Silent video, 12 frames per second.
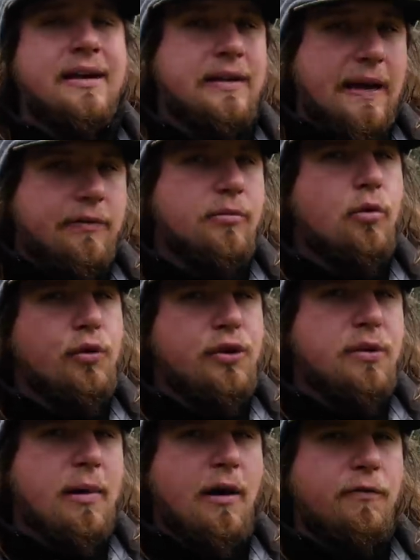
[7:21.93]
never more
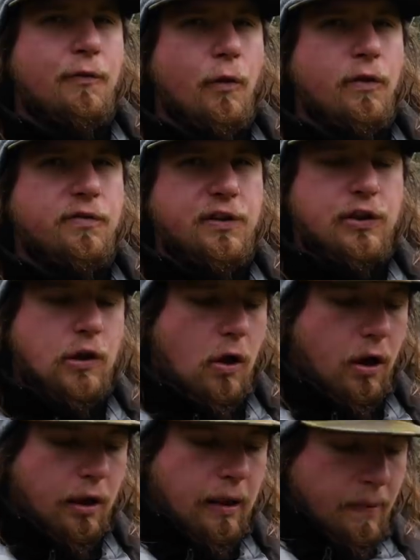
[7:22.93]
than about 4 feet
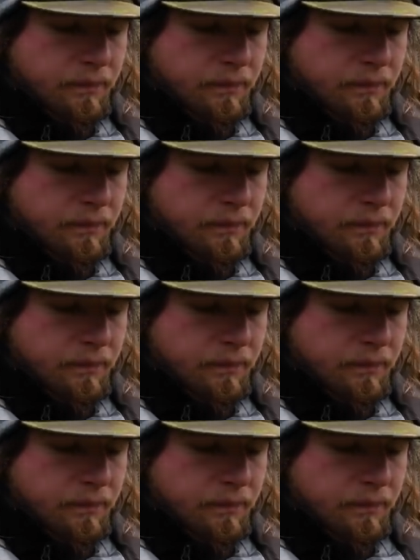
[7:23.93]
long.